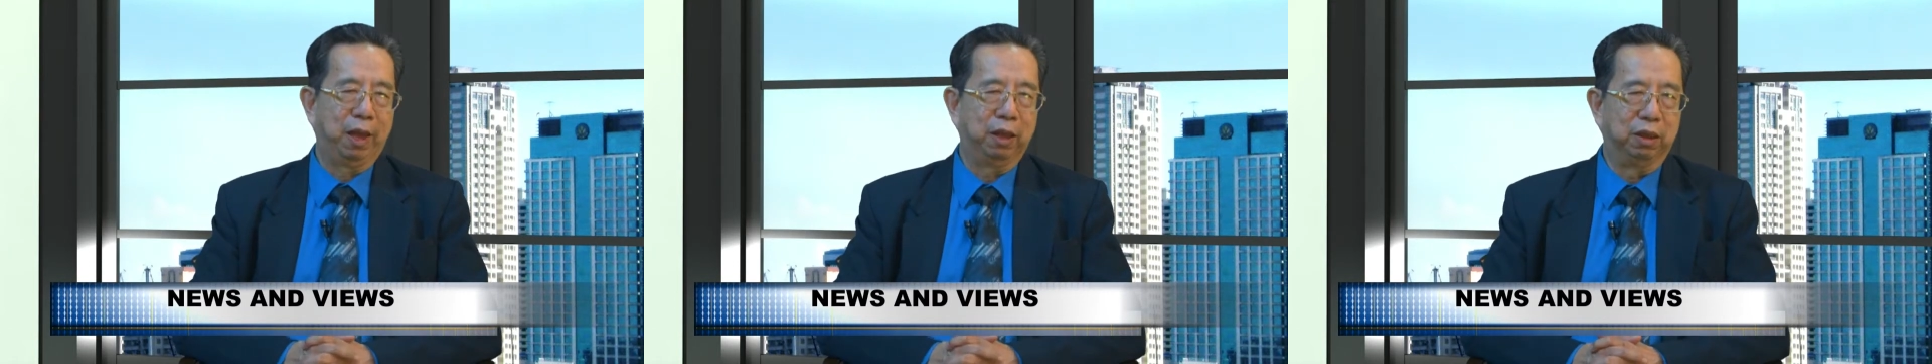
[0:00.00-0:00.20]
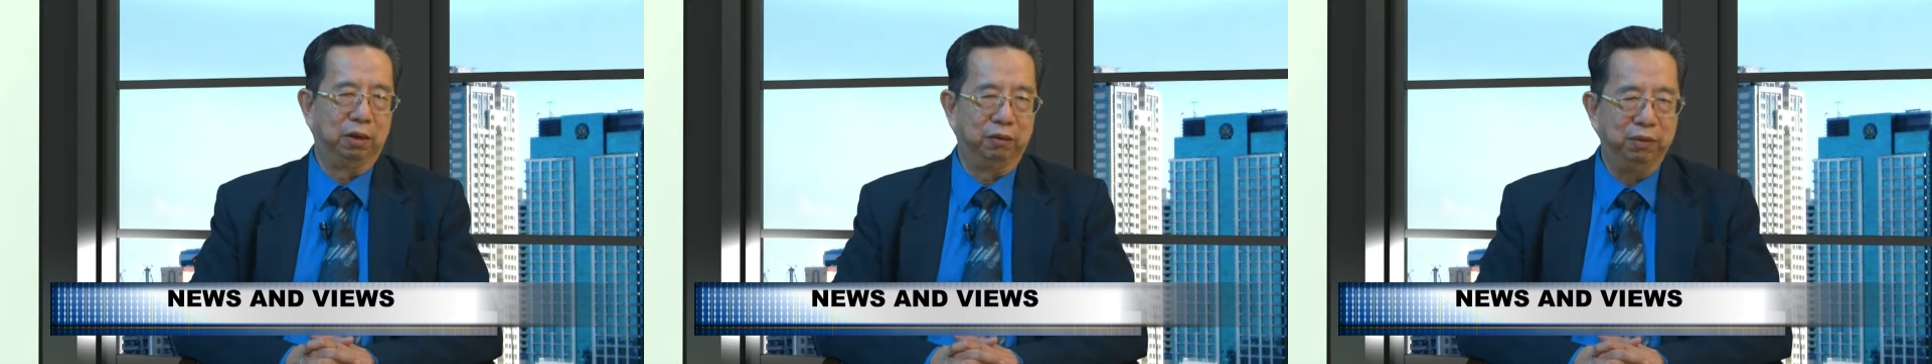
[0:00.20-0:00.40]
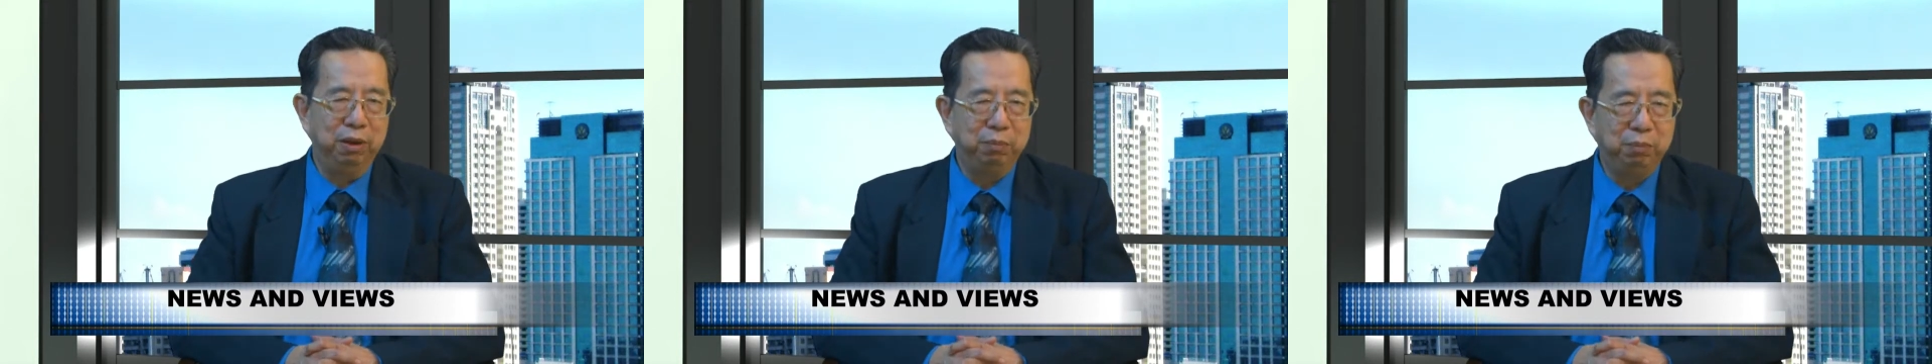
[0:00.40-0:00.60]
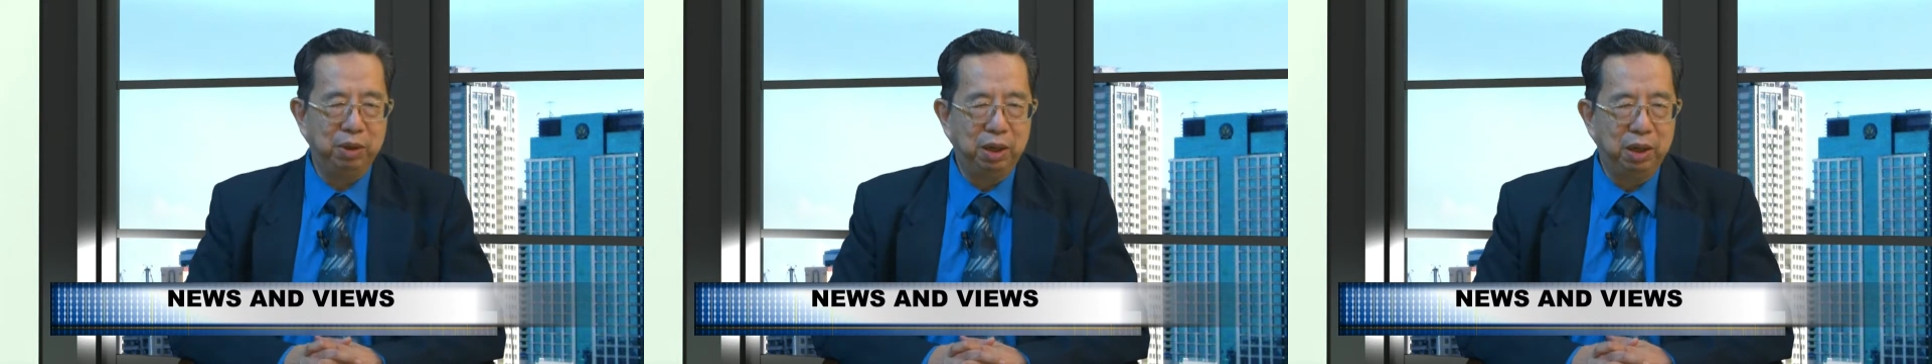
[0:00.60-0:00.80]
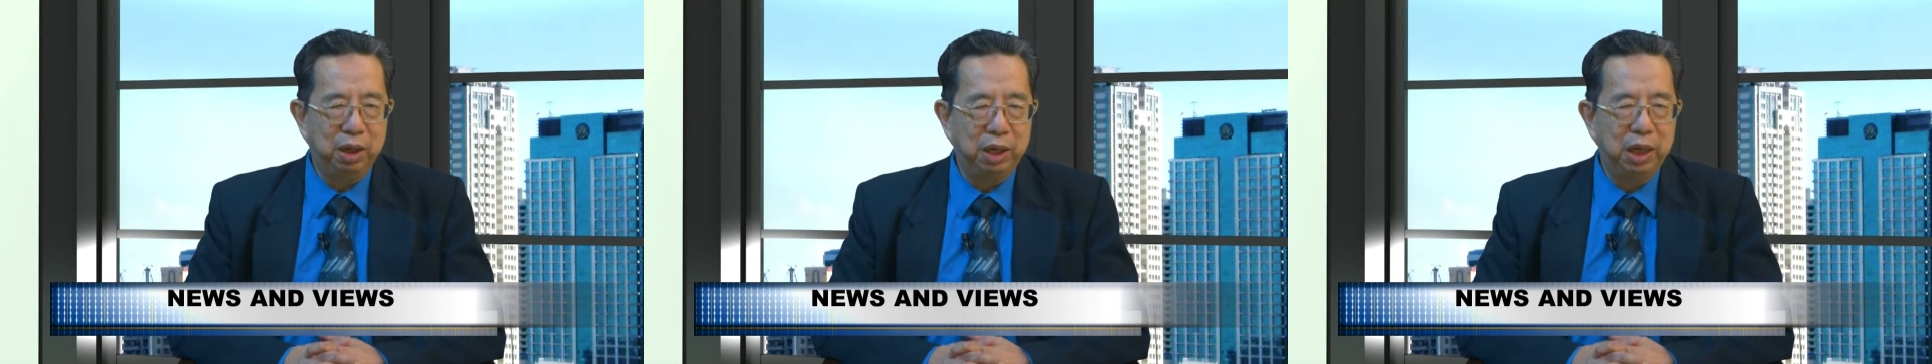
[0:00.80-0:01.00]

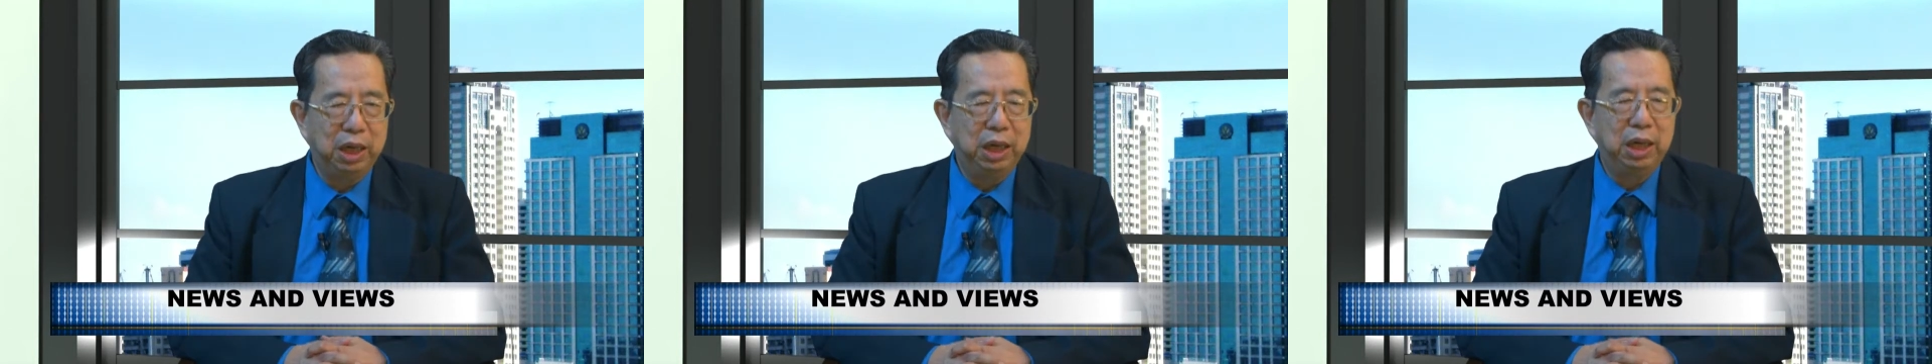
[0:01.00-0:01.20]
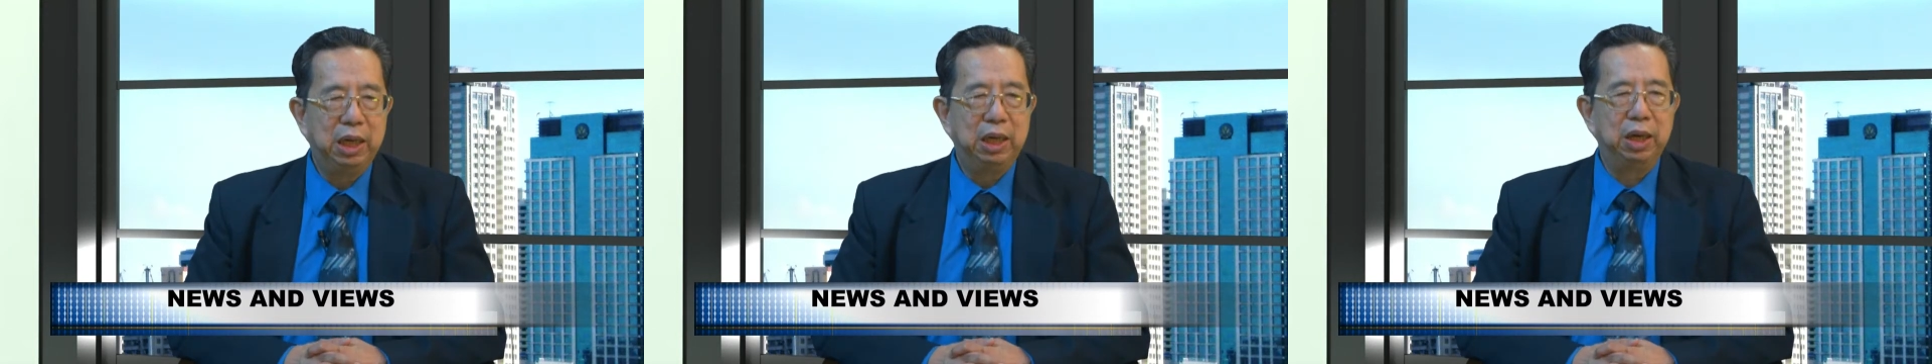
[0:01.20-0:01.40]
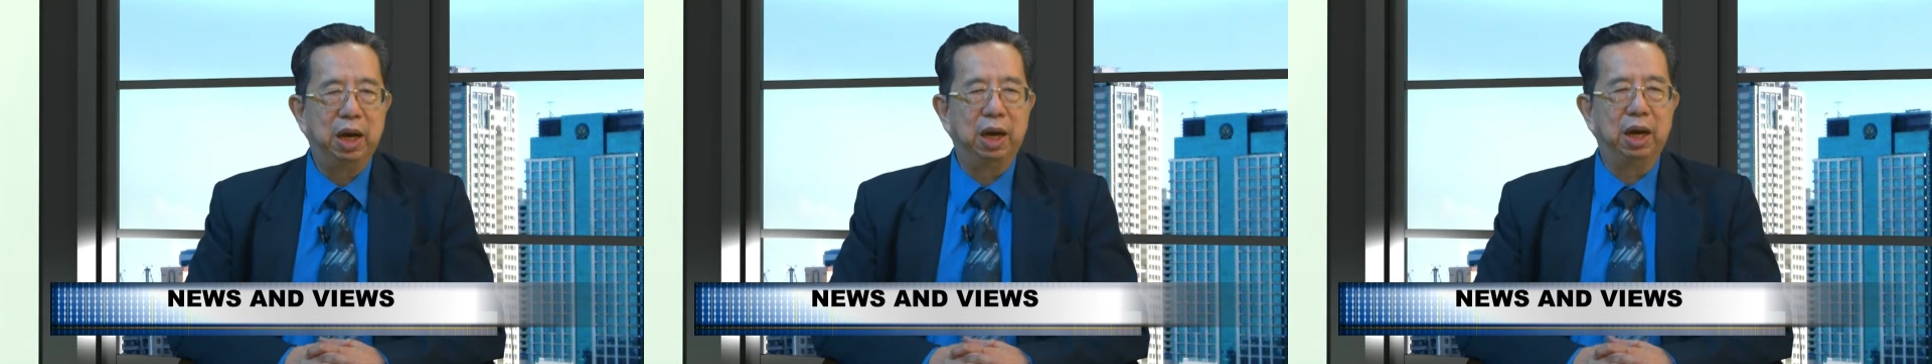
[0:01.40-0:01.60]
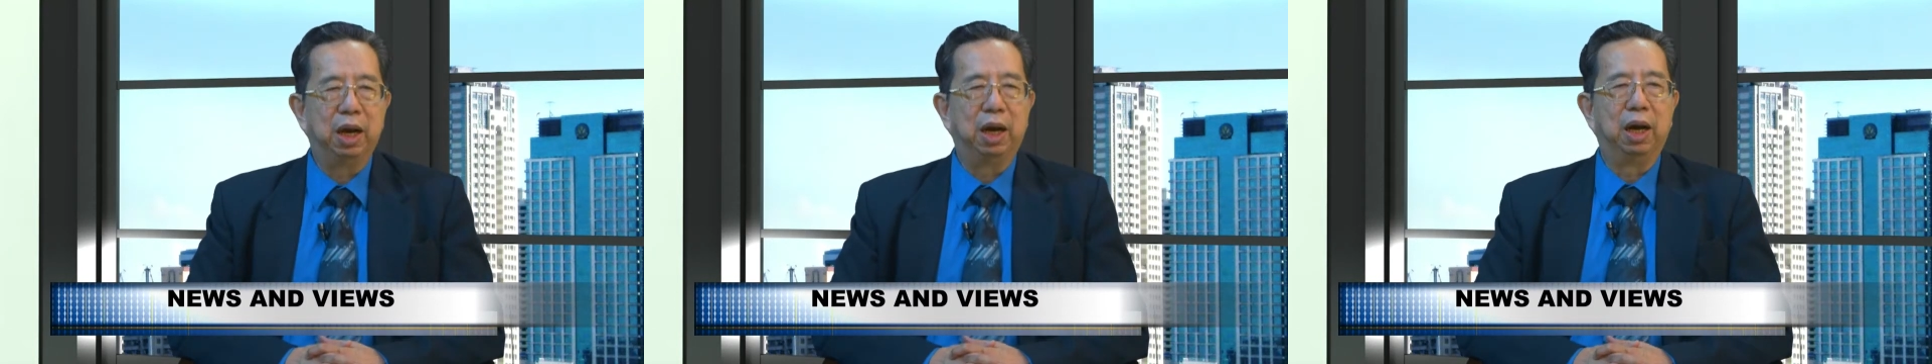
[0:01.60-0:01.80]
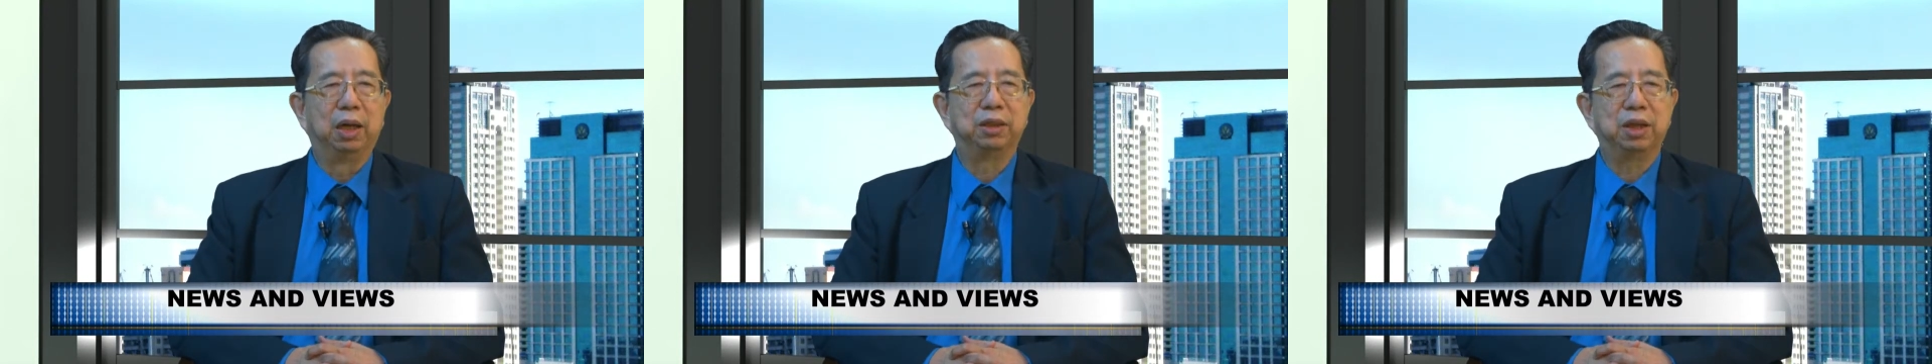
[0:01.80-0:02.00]
November
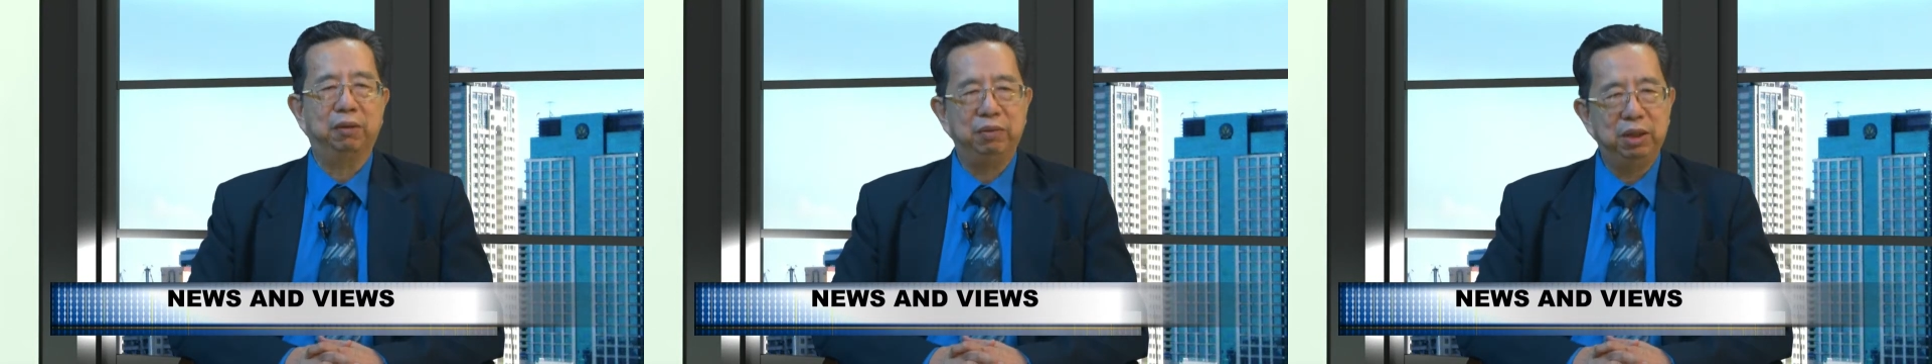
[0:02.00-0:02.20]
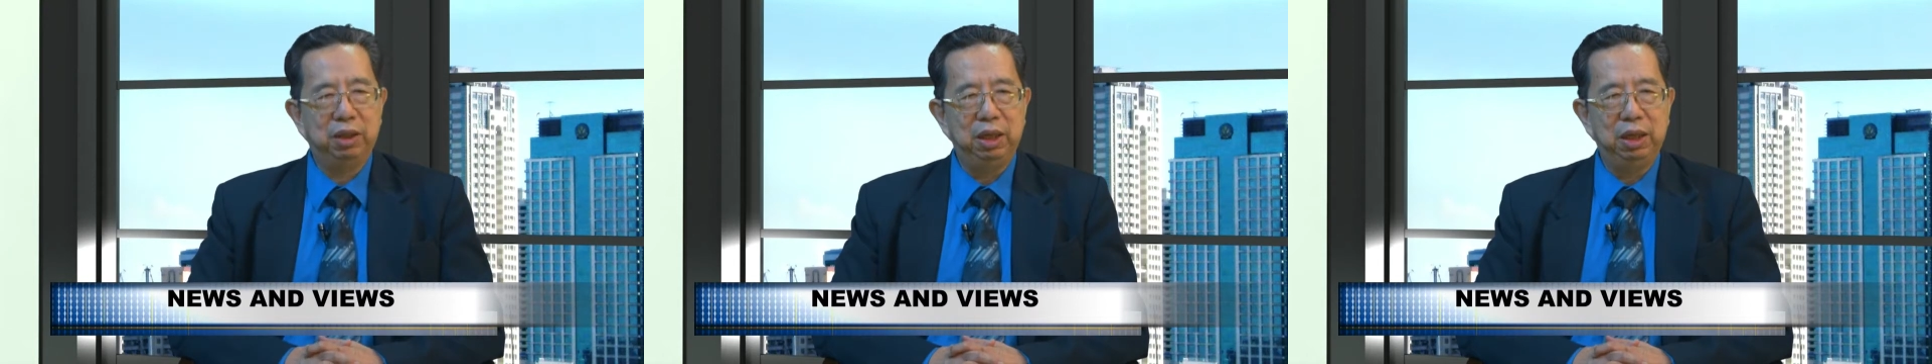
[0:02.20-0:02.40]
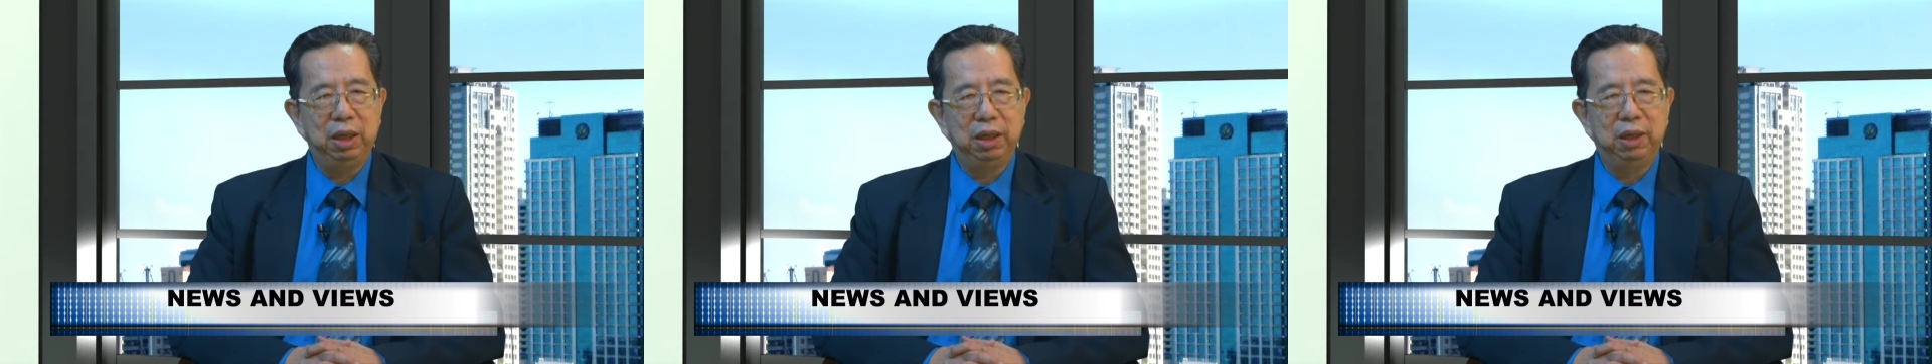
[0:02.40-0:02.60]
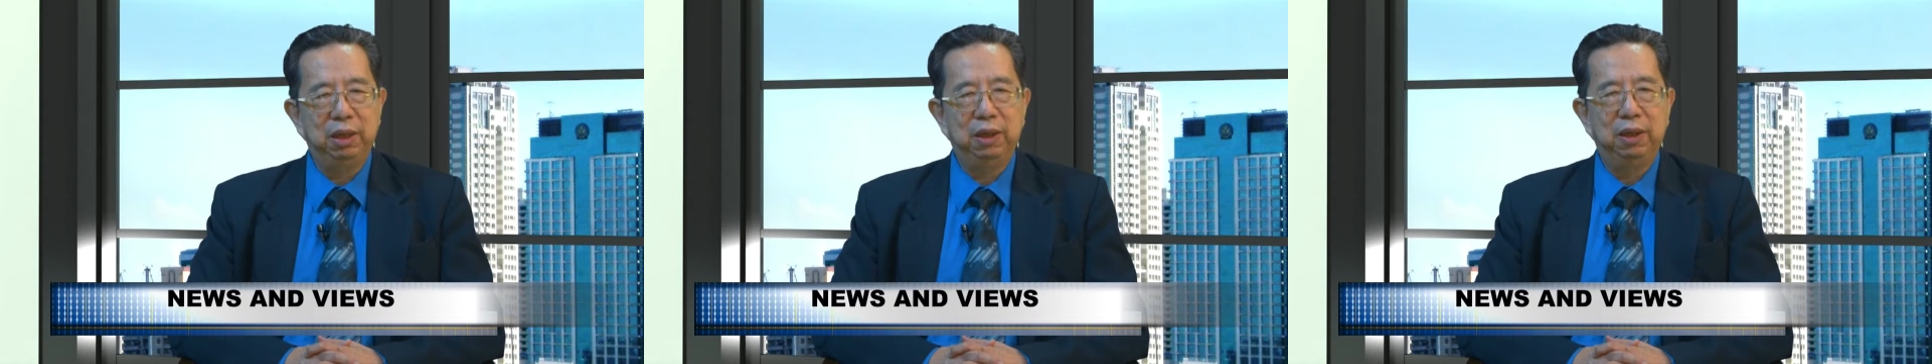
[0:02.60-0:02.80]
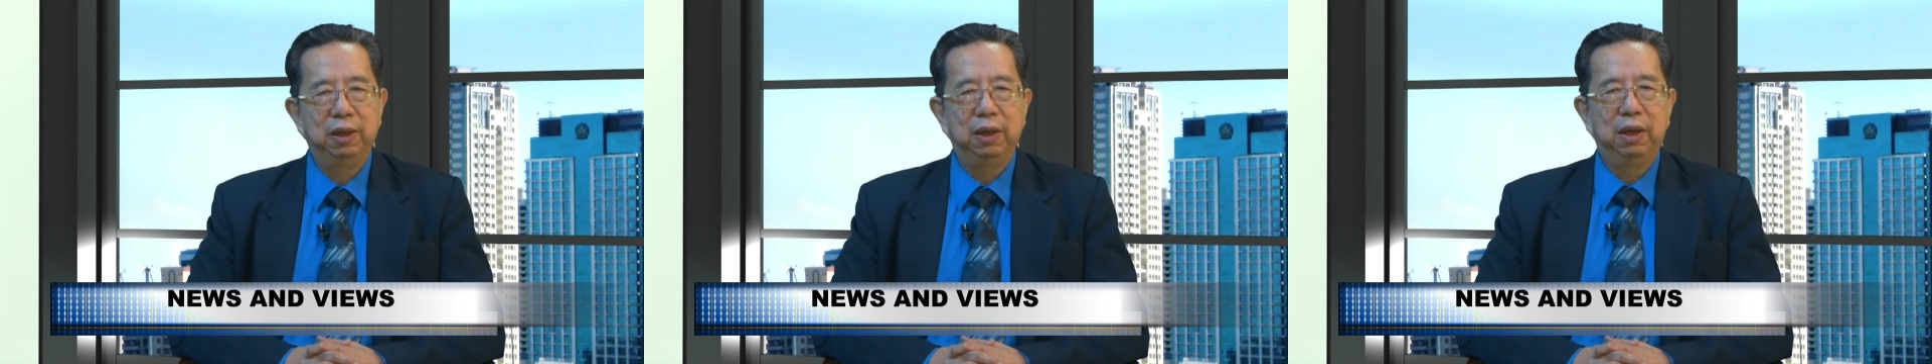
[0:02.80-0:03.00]
uh, 17,